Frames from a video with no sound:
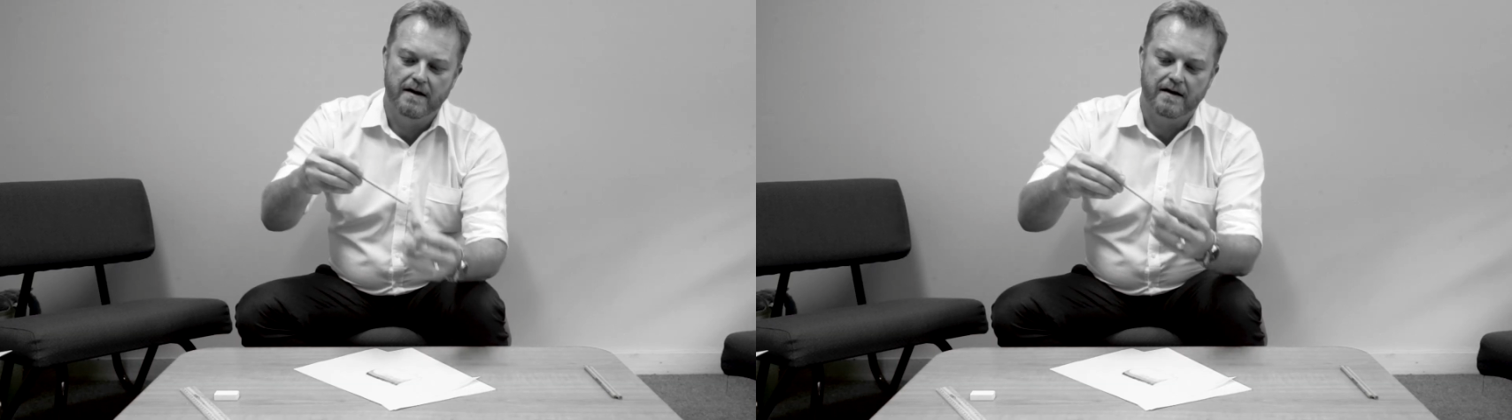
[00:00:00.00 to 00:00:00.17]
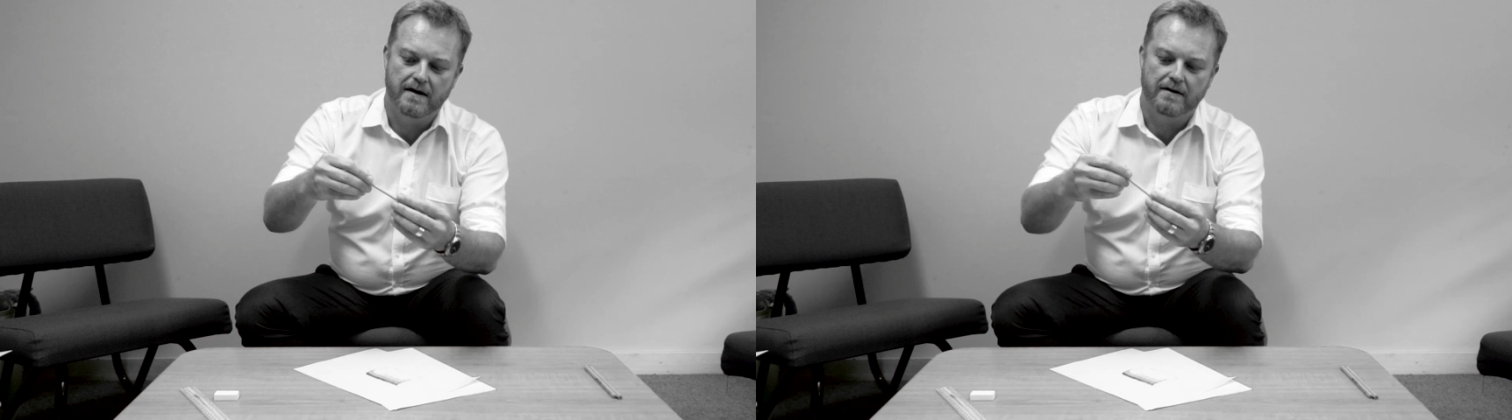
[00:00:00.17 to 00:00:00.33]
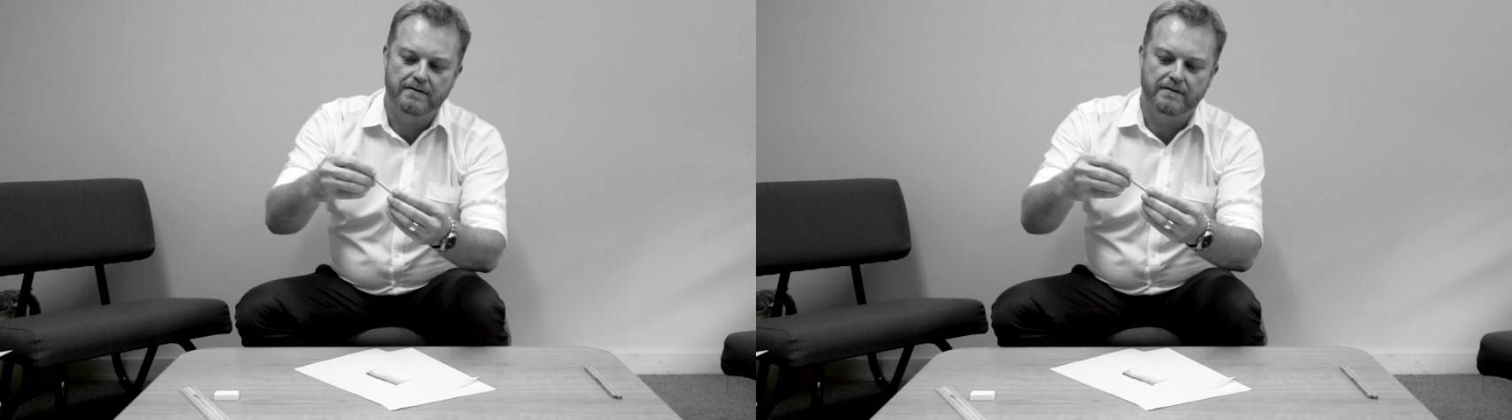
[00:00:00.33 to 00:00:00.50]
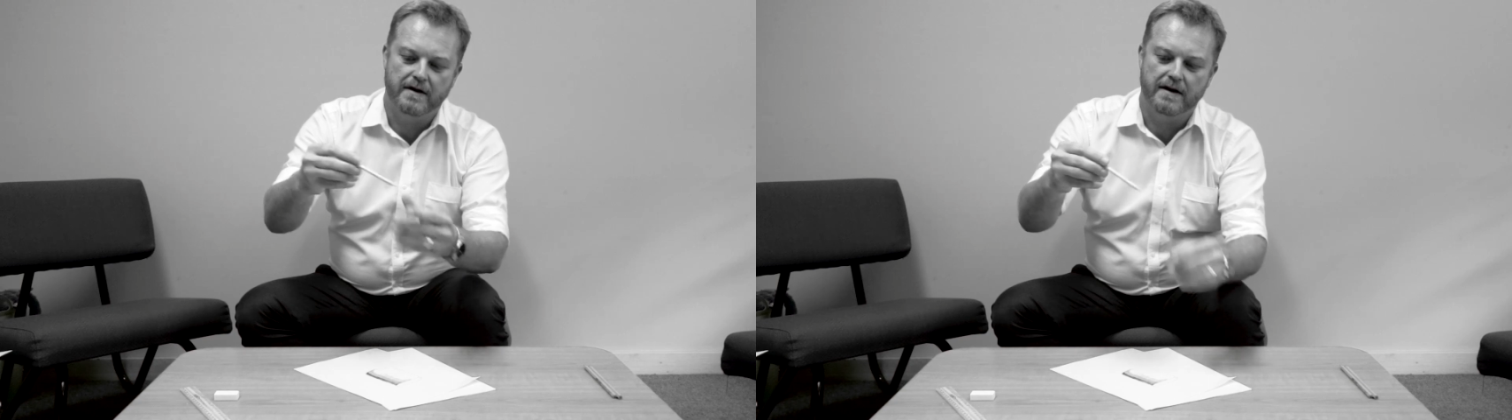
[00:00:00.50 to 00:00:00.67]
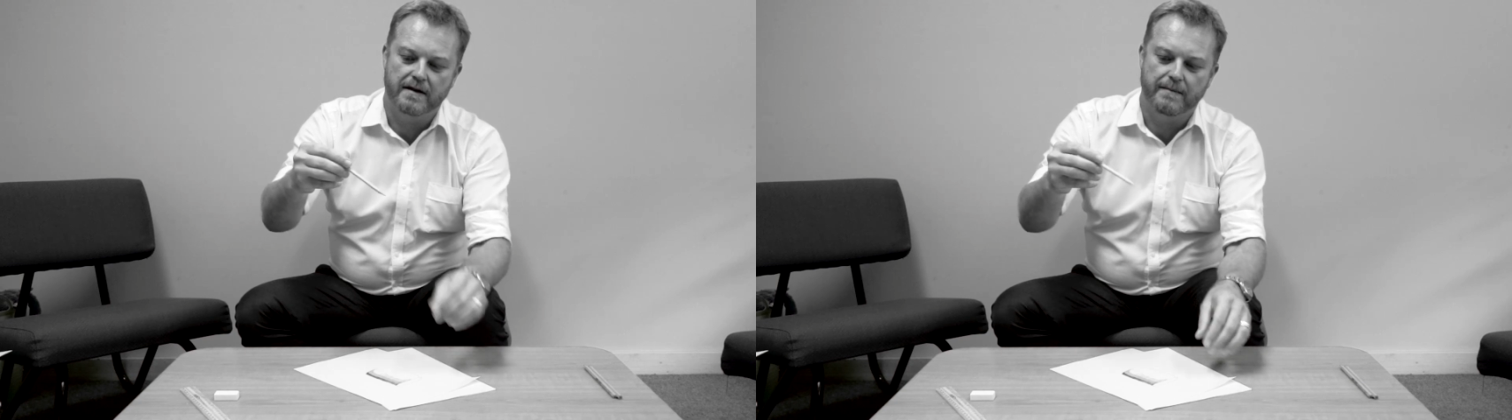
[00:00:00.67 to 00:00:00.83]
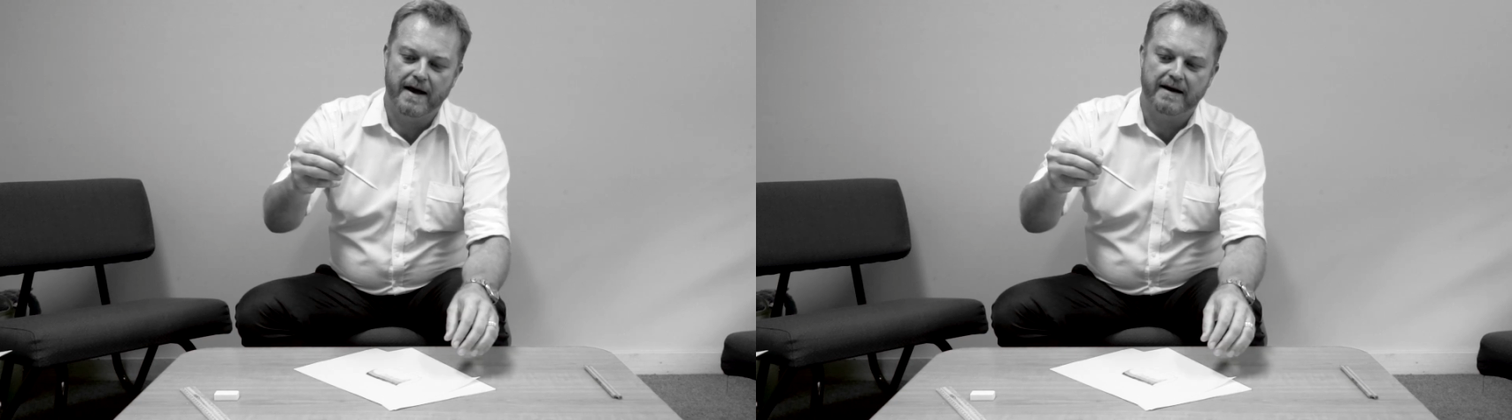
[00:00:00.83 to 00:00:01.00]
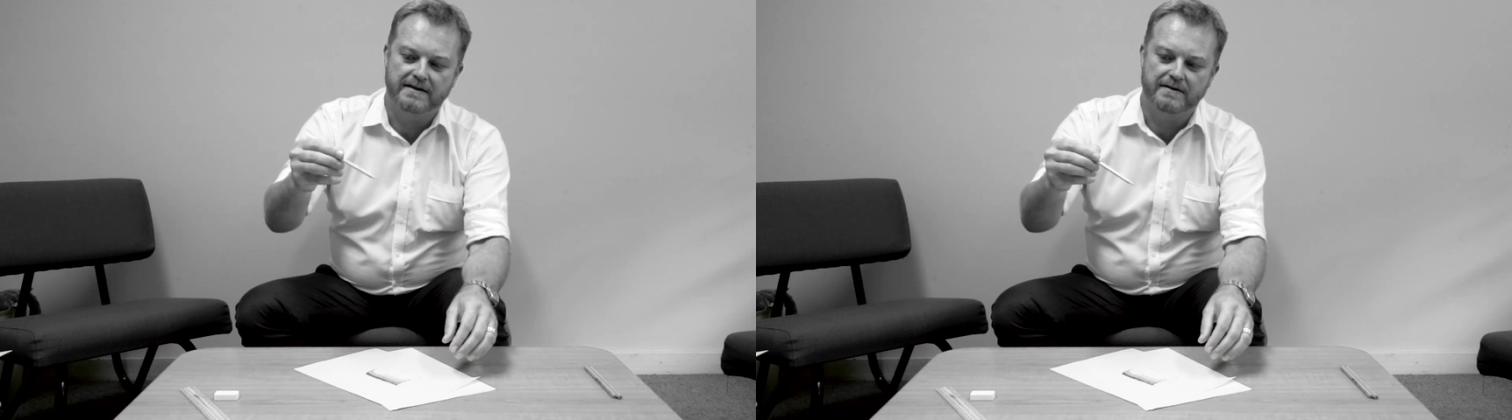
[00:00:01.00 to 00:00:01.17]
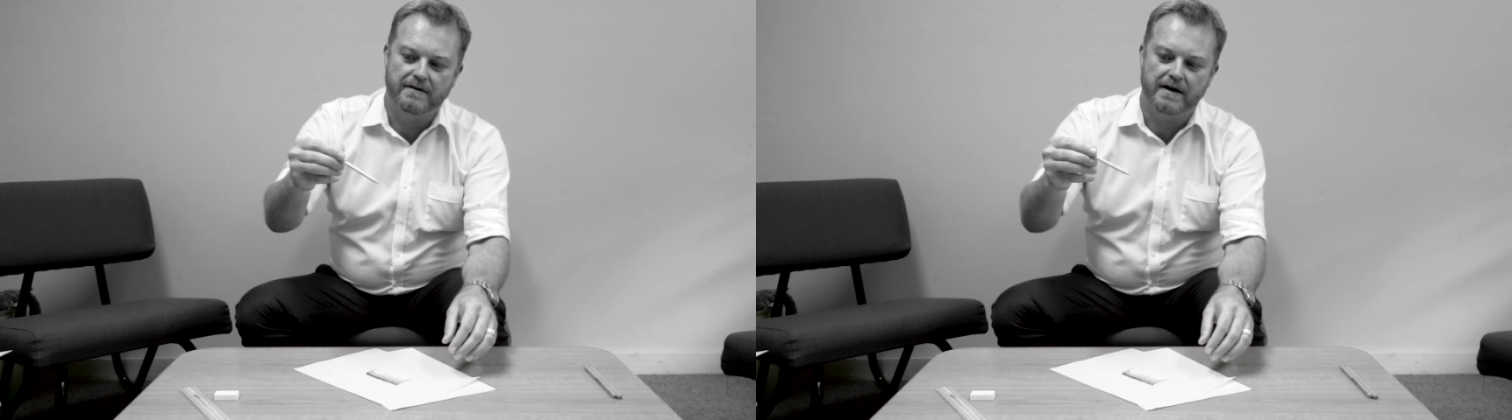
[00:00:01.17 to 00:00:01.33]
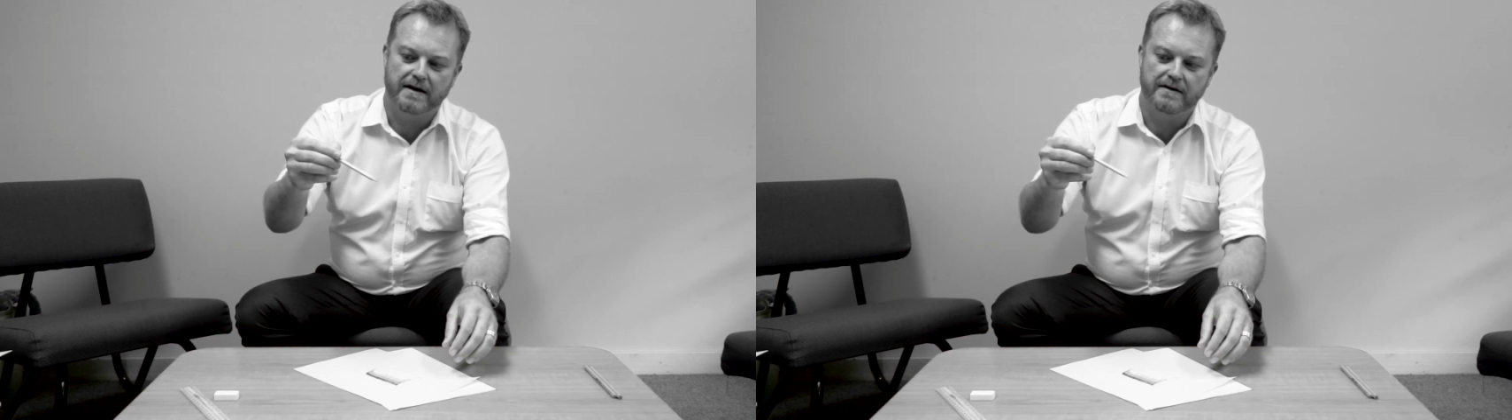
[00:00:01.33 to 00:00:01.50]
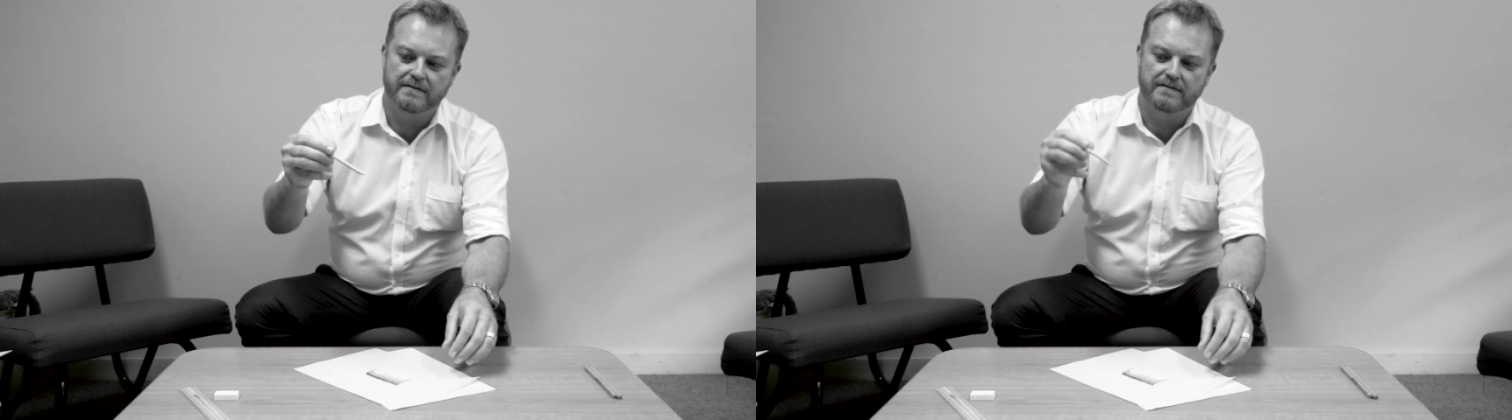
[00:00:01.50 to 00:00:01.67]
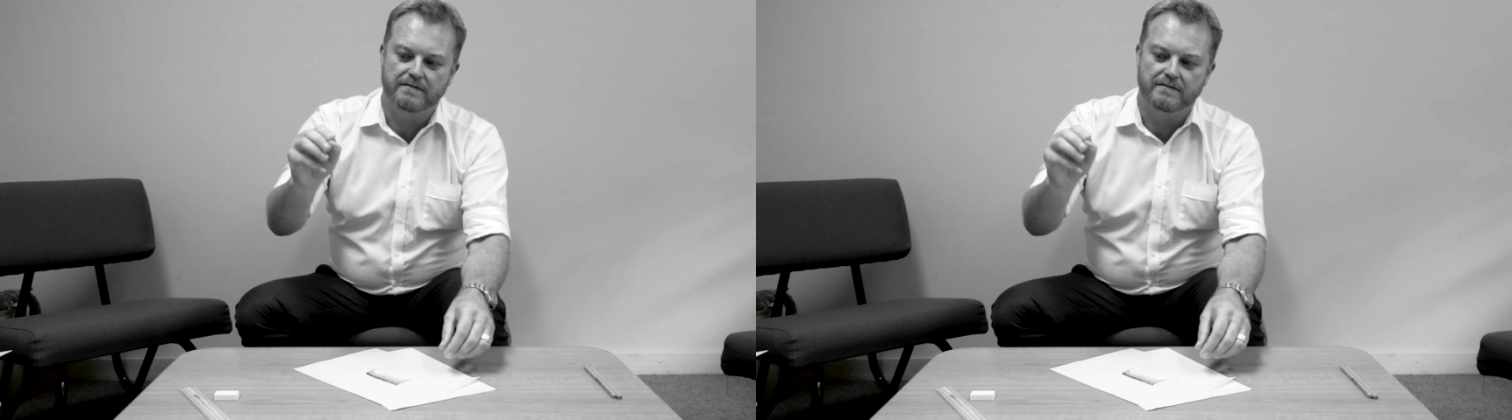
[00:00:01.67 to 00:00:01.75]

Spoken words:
I hold it right at the back so I can